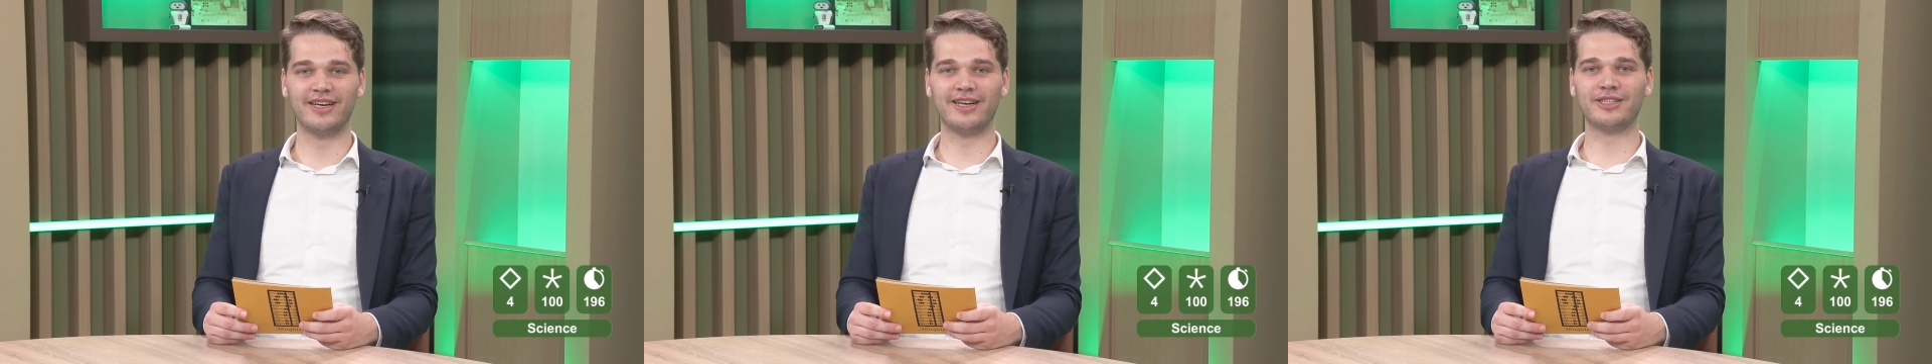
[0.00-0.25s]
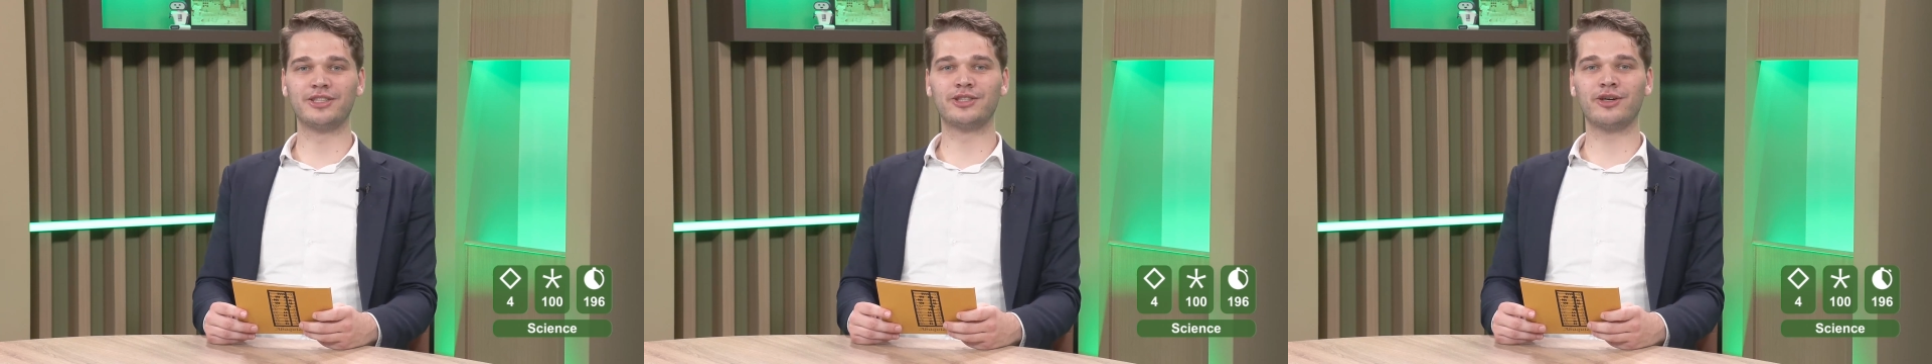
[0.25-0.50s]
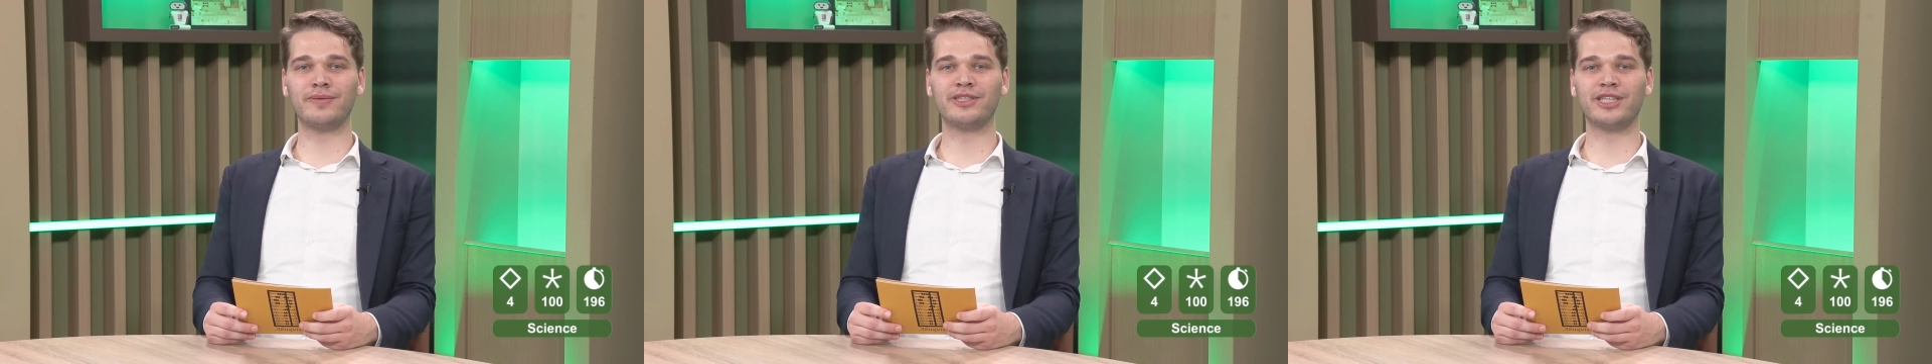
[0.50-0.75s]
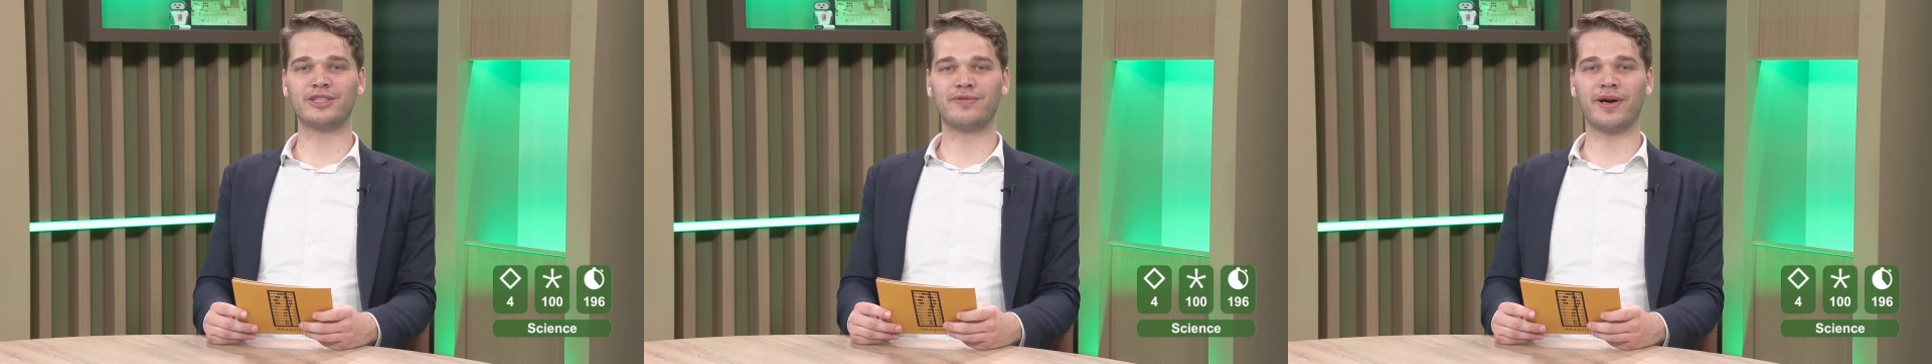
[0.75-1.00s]
It is a song
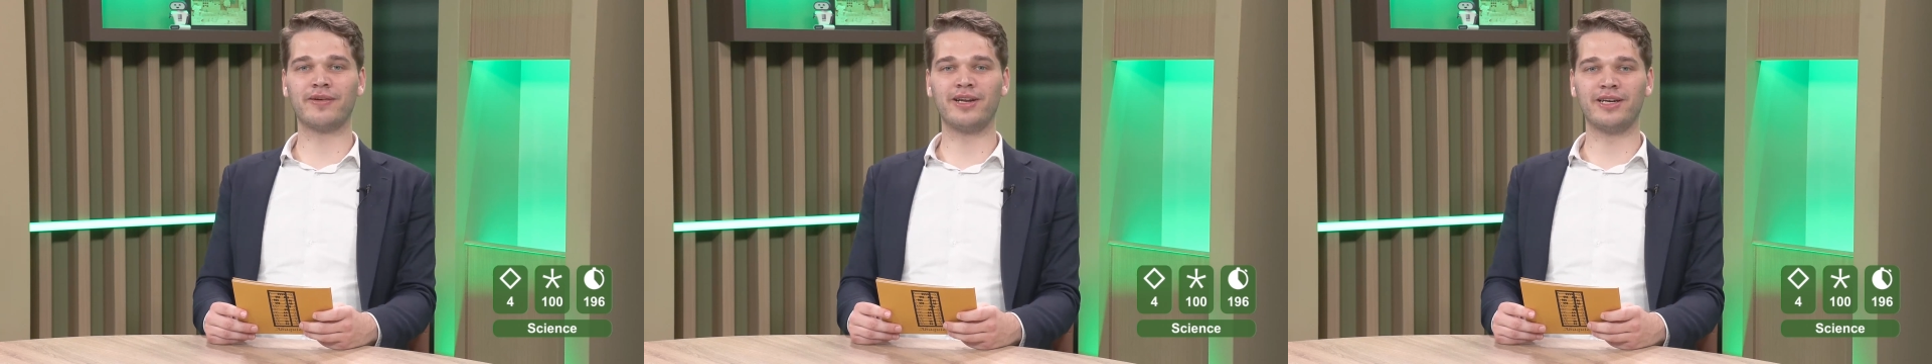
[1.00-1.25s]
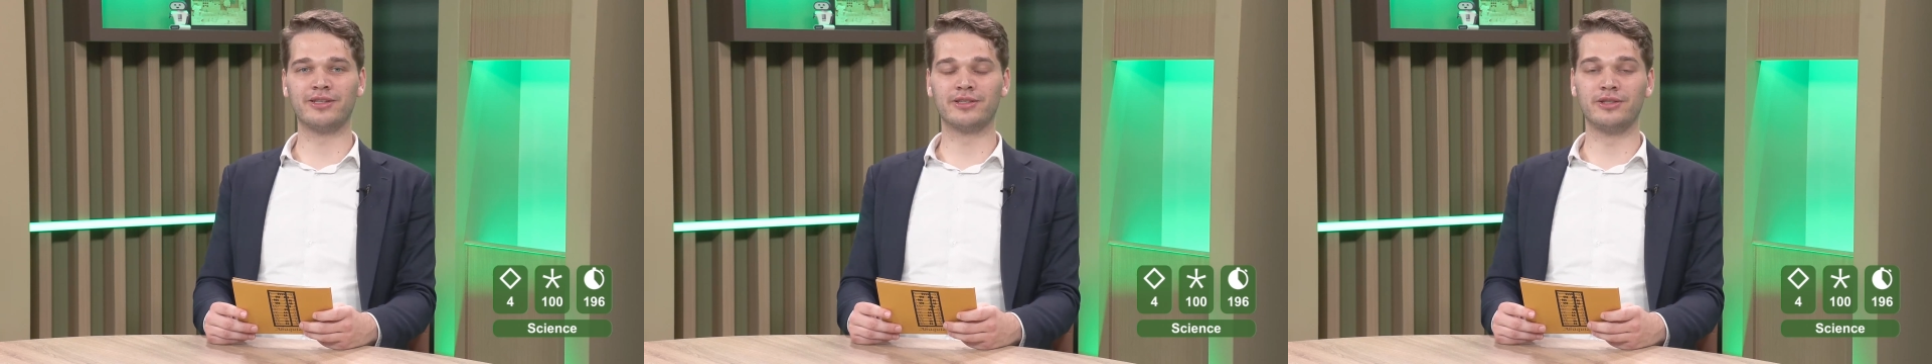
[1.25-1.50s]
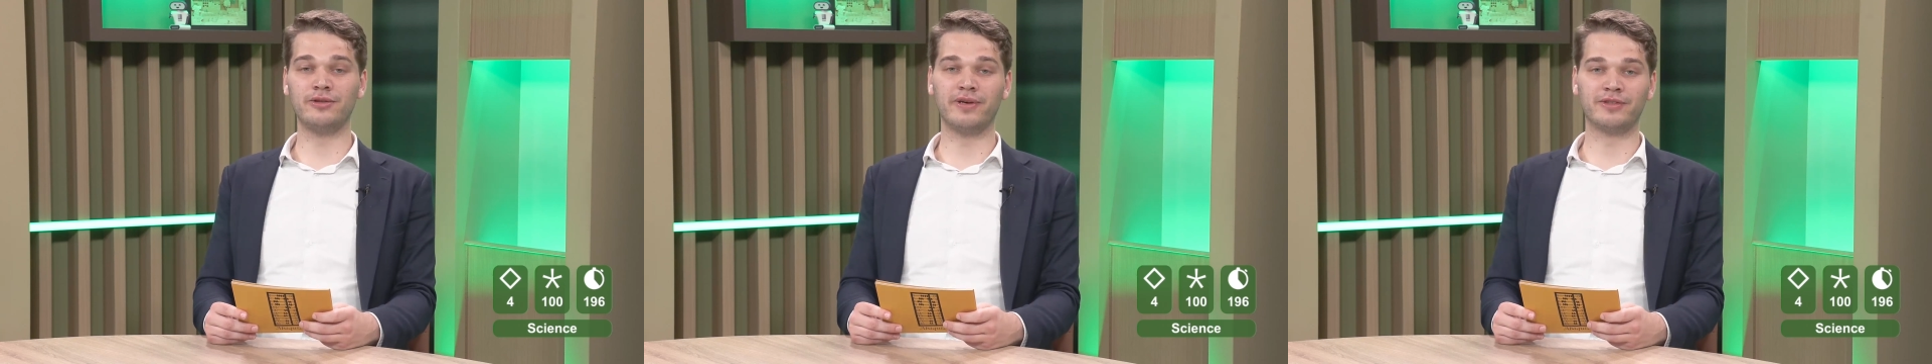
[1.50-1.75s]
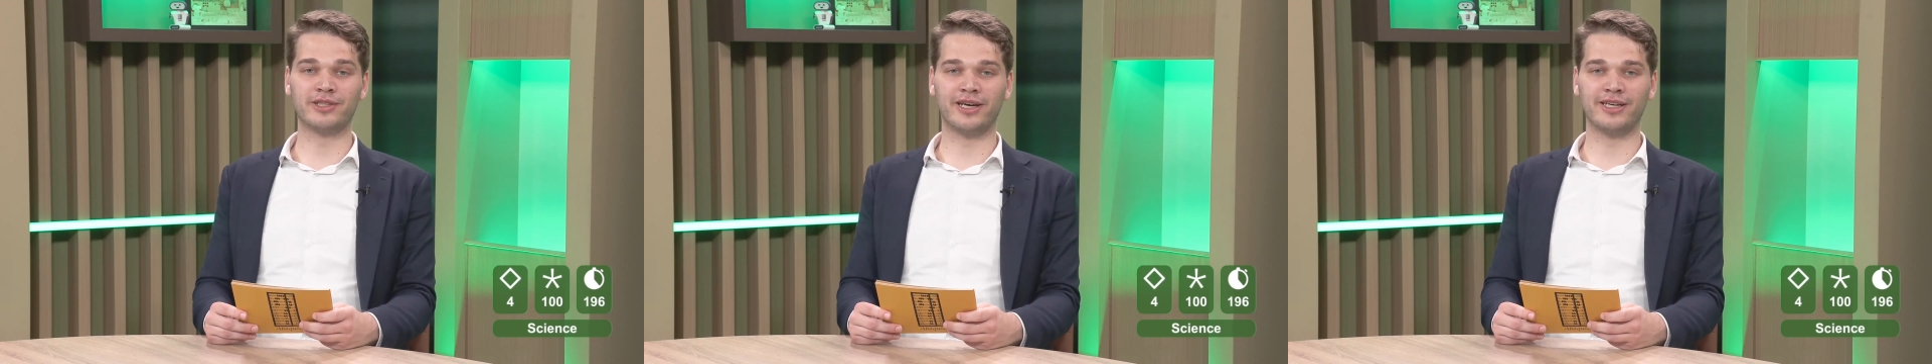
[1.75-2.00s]
which has very little to do
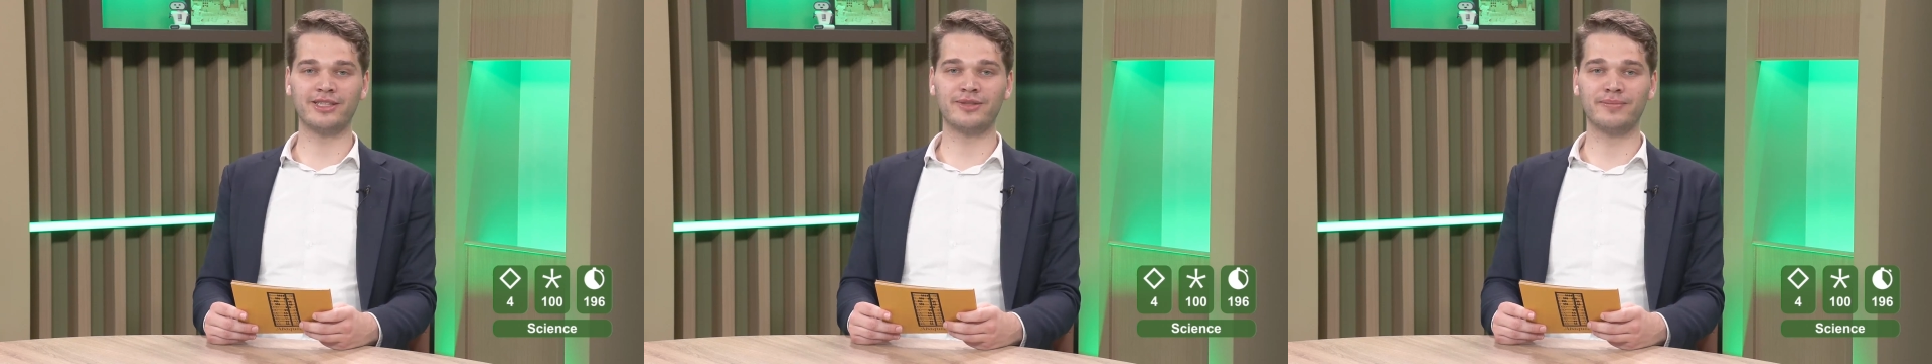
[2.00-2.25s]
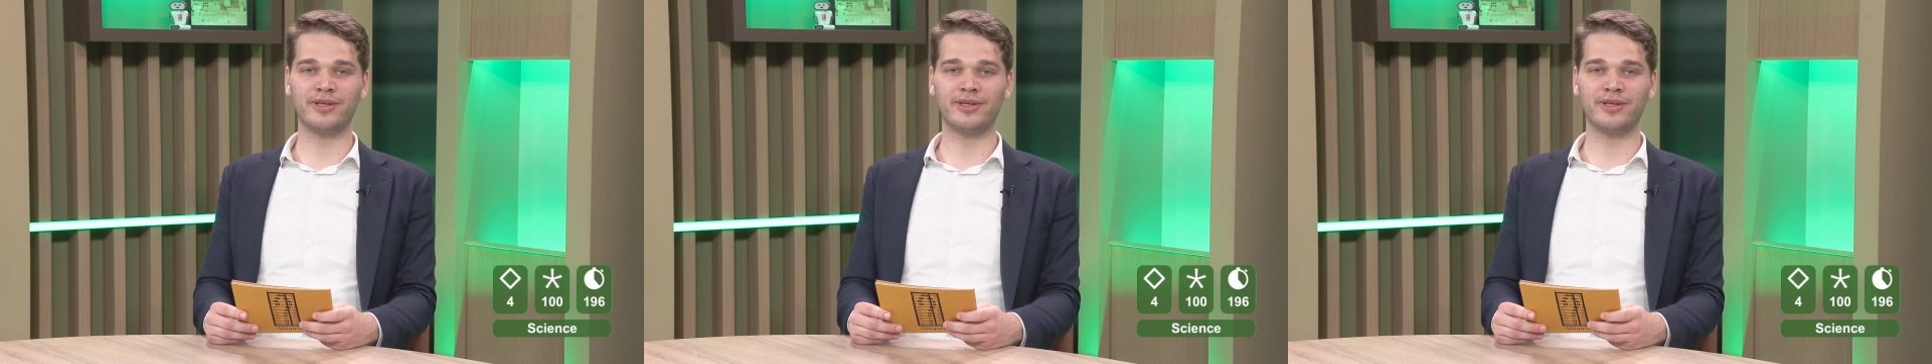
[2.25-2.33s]
with science,